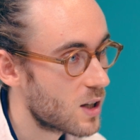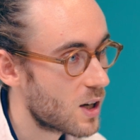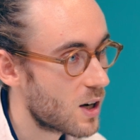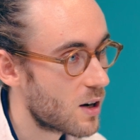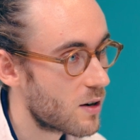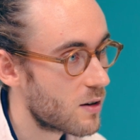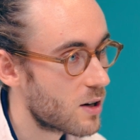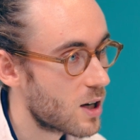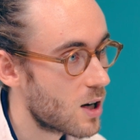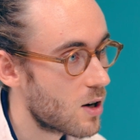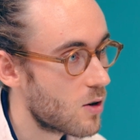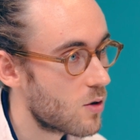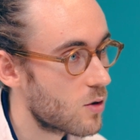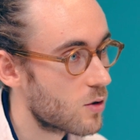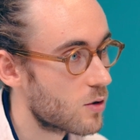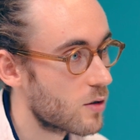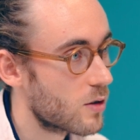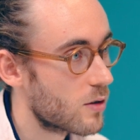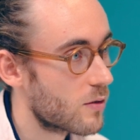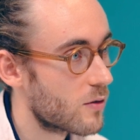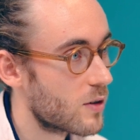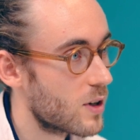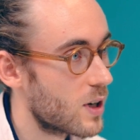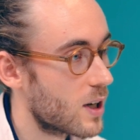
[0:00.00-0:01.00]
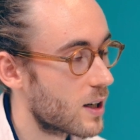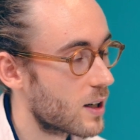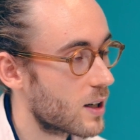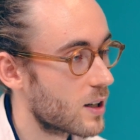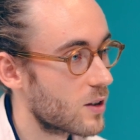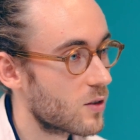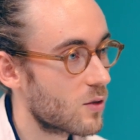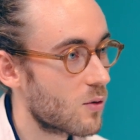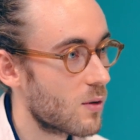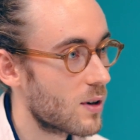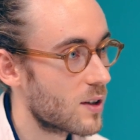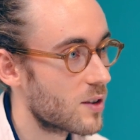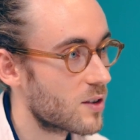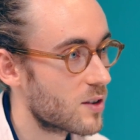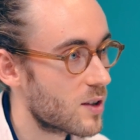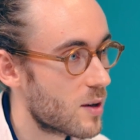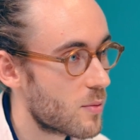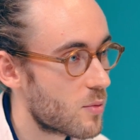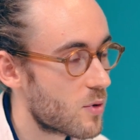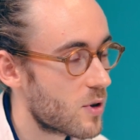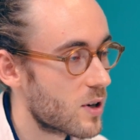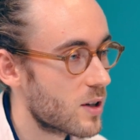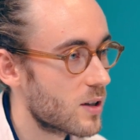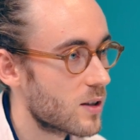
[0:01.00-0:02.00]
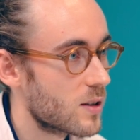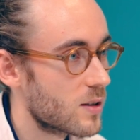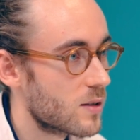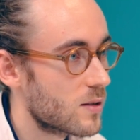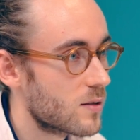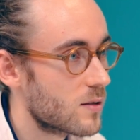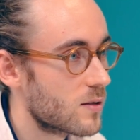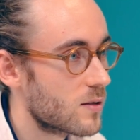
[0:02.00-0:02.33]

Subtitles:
the area, or do you feel like it's quite separated?